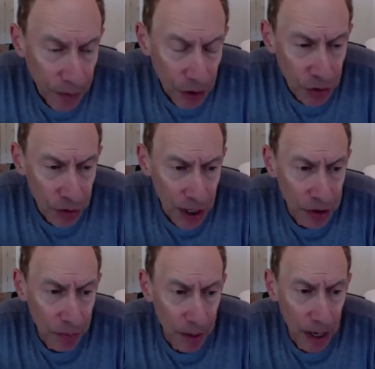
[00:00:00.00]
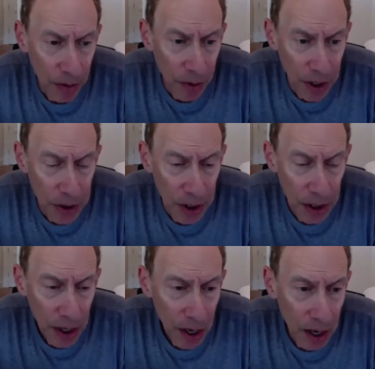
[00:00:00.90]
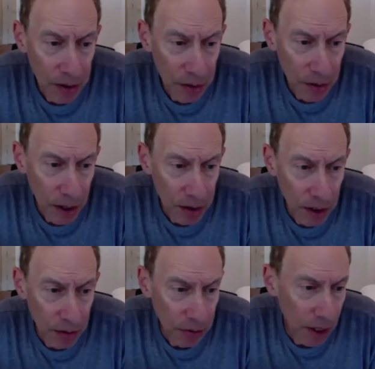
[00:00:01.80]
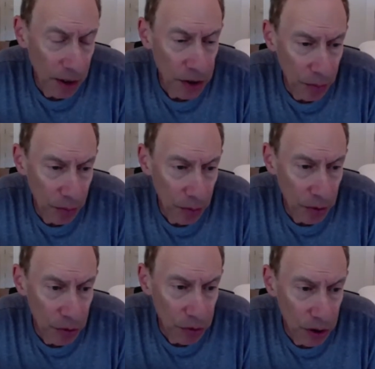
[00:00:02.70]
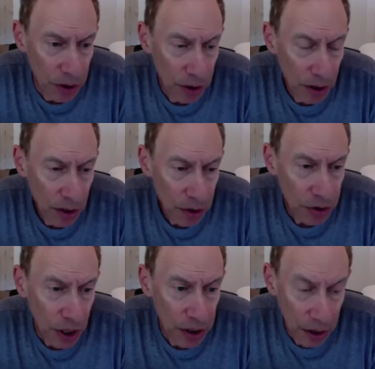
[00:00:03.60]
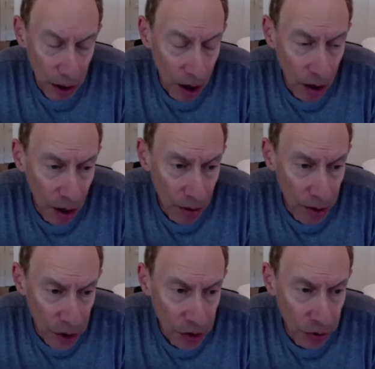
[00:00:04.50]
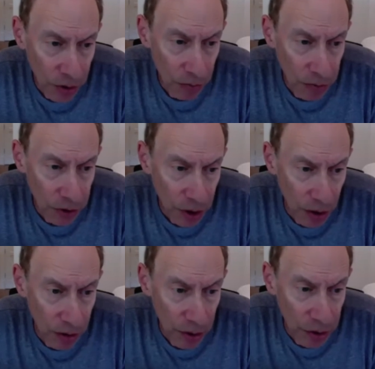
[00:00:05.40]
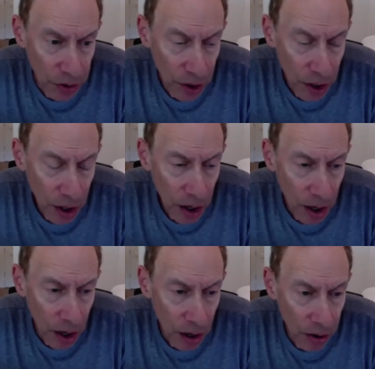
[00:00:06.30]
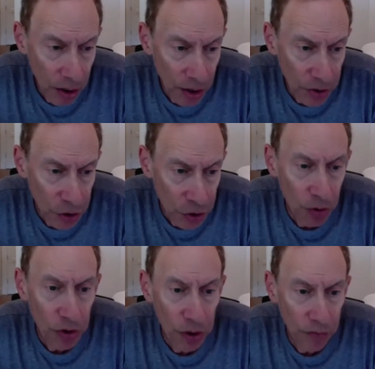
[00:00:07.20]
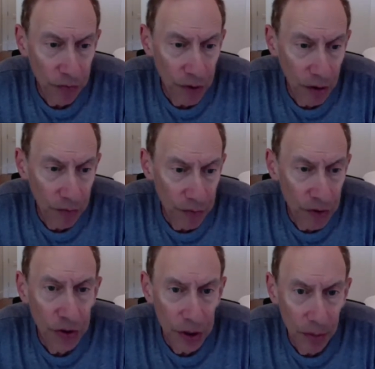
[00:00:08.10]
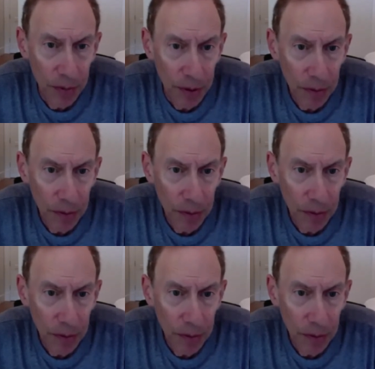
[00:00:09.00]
So that's the bioassay. And then, like I say, we were studying, our initial thought was cartilage as a source of this inhibitor.